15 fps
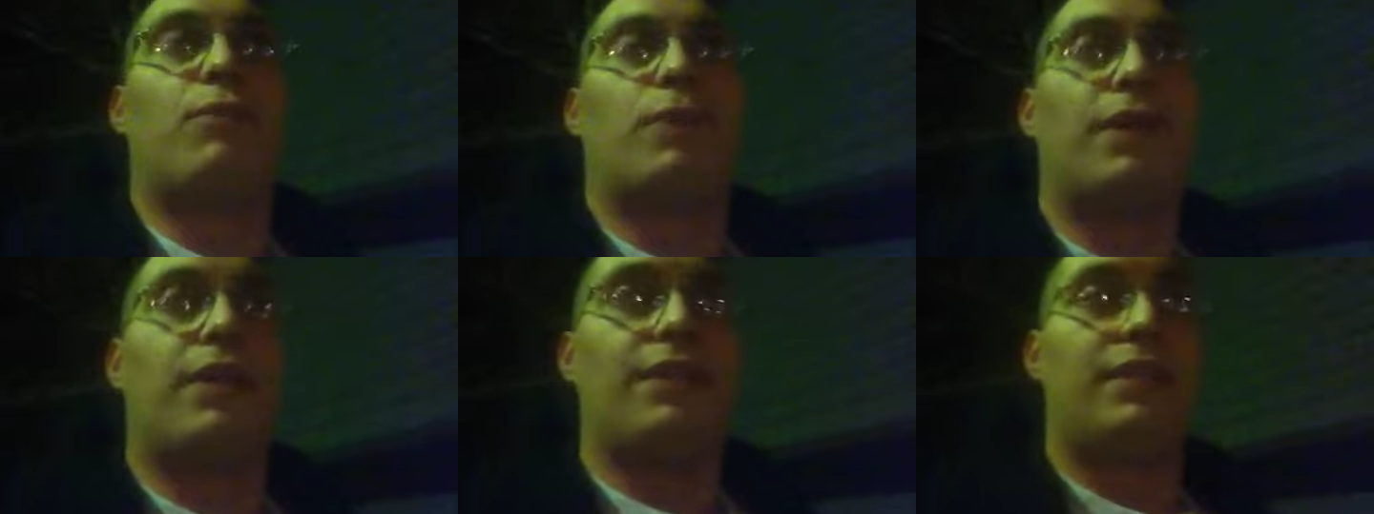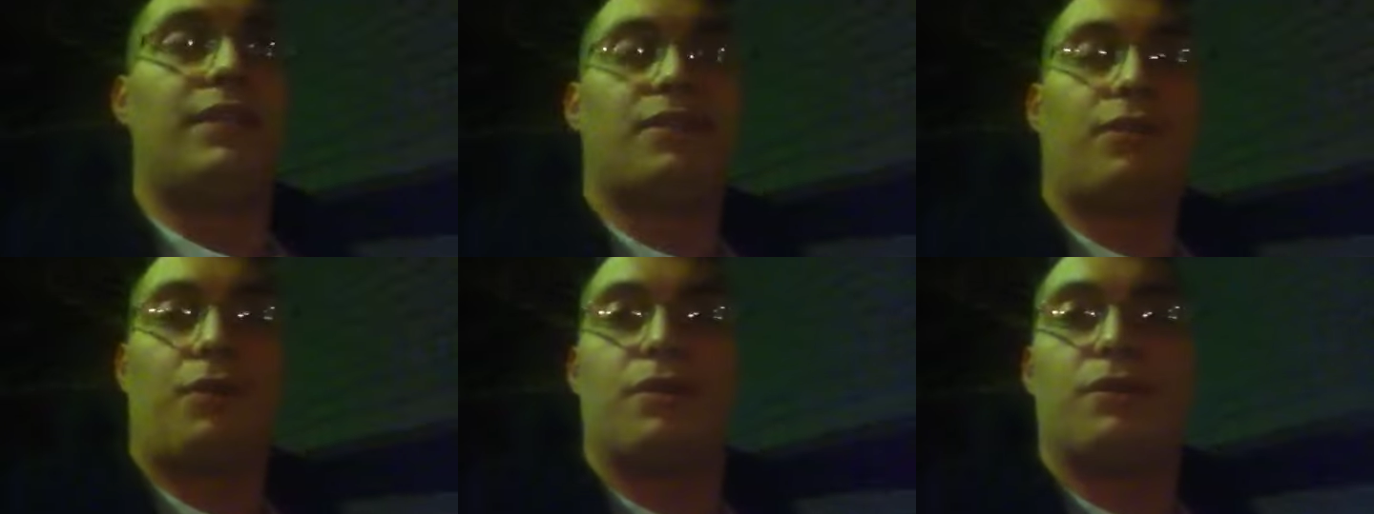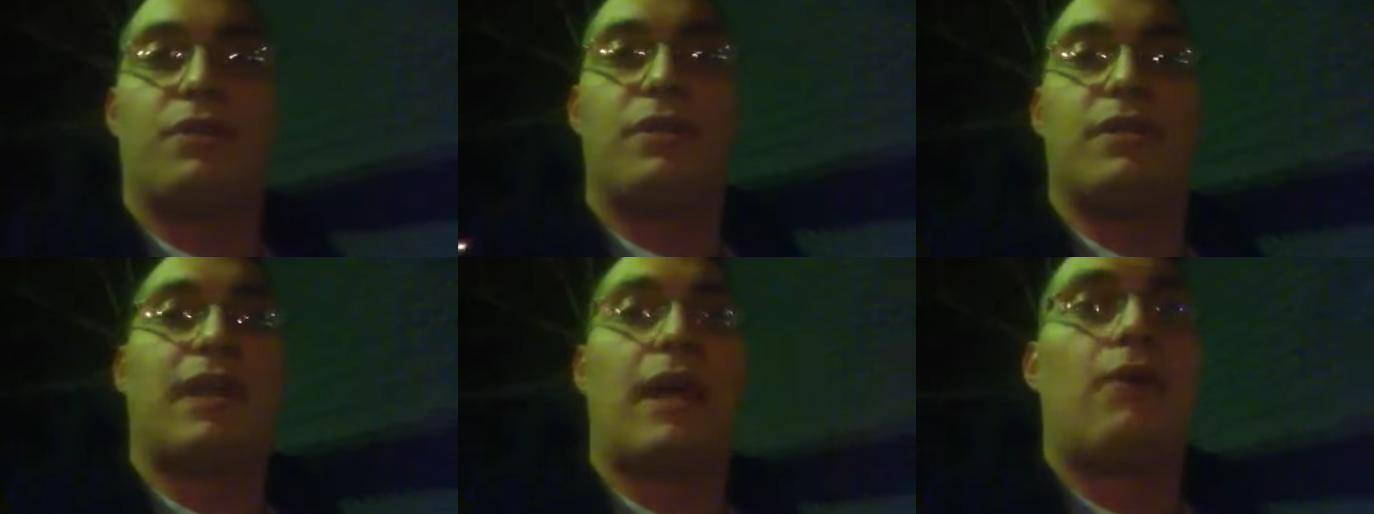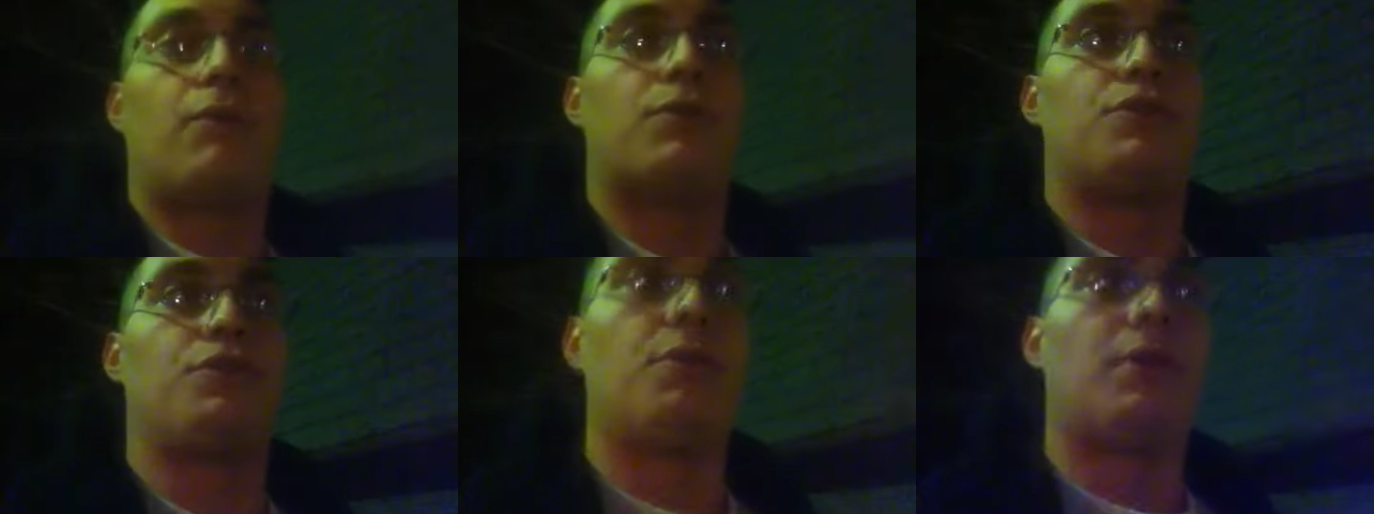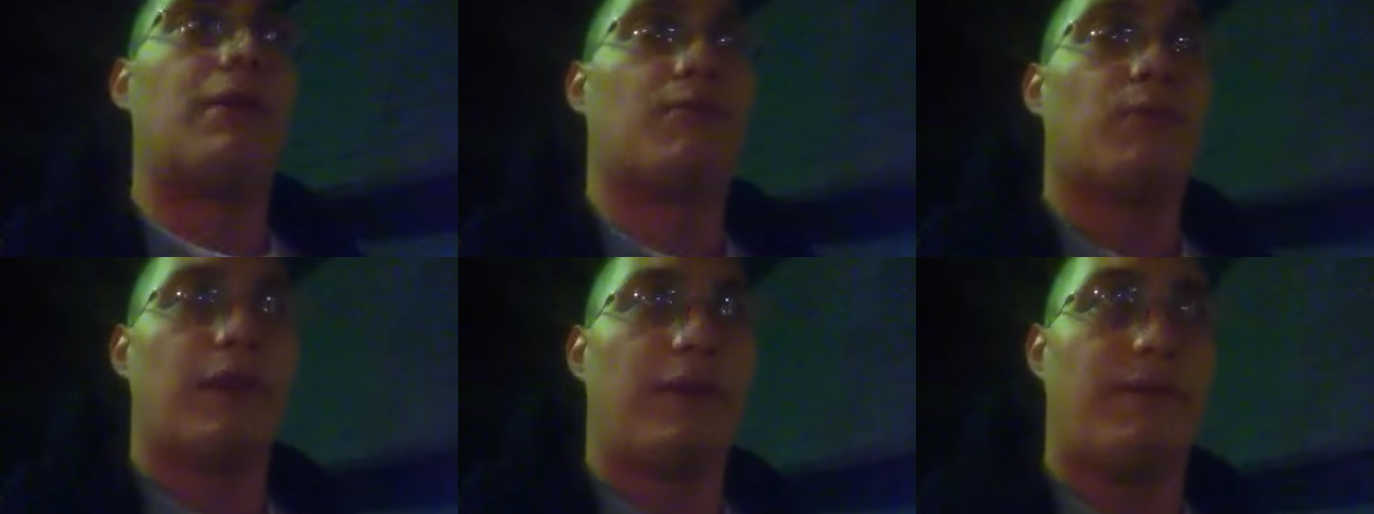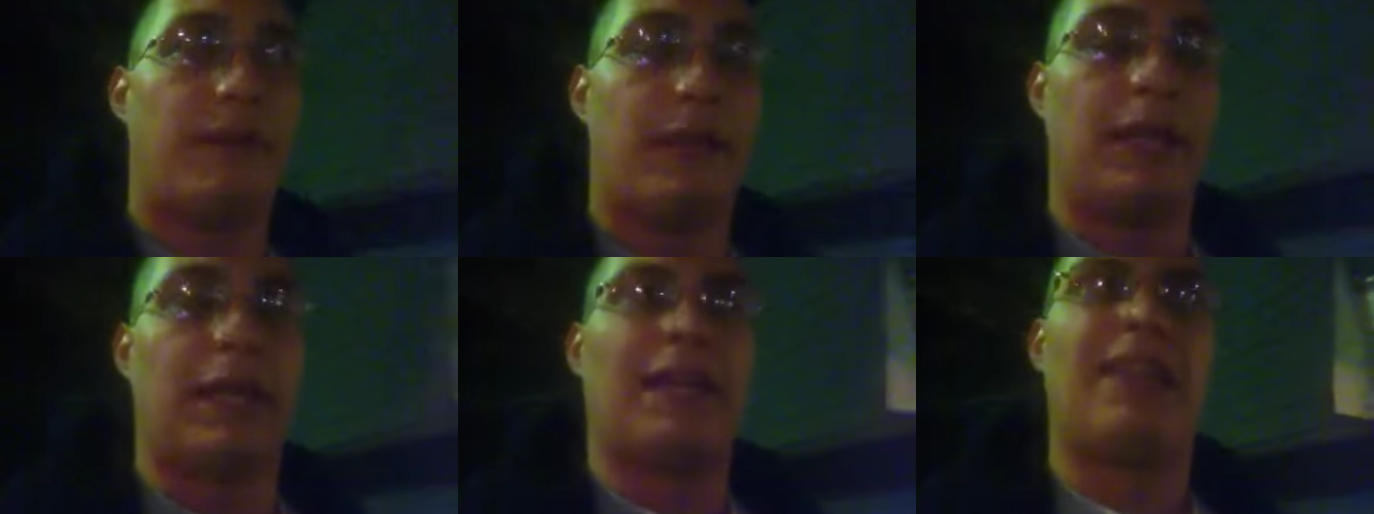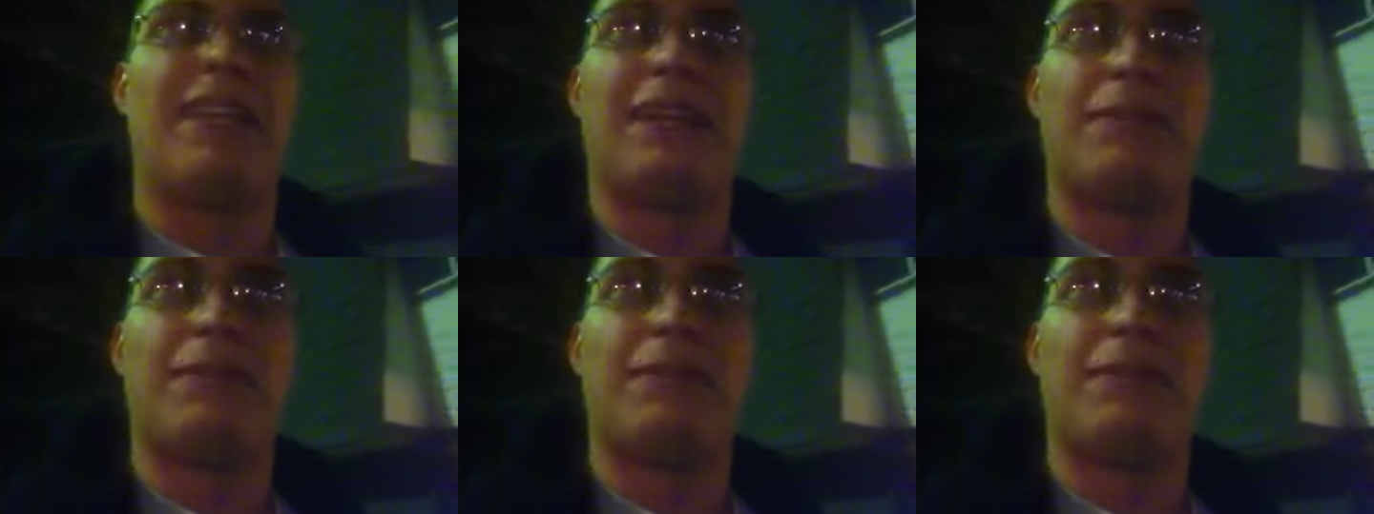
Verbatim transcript: one of these curses, how could you get rid of it? And I think